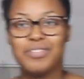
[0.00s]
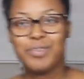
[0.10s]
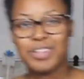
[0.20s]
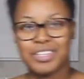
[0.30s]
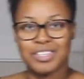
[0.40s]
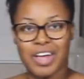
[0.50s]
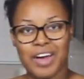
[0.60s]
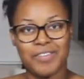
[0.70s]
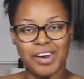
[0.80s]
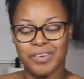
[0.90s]
4th of
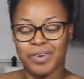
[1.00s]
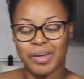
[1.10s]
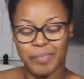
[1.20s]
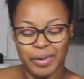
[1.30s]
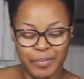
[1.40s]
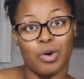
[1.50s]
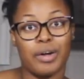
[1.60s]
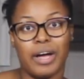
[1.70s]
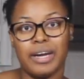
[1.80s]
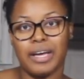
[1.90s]
July Ready Whip, or
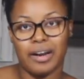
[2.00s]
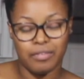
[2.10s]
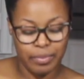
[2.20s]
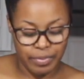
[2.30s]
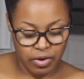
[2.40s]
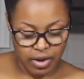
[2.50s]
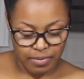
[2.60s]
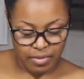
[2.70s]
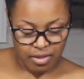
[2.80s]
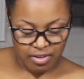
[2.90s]
any kind of whipped
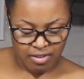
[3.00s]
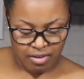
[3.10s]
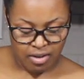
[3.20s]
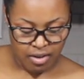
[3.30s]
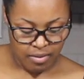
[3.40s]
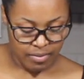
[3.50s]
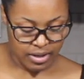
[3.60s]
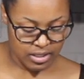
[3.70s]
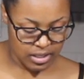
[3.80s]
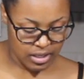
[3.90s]
cream,
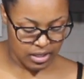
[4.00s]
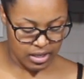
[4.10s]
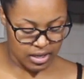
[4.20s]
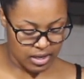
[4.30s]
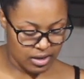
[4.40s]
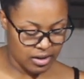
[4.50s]
basically.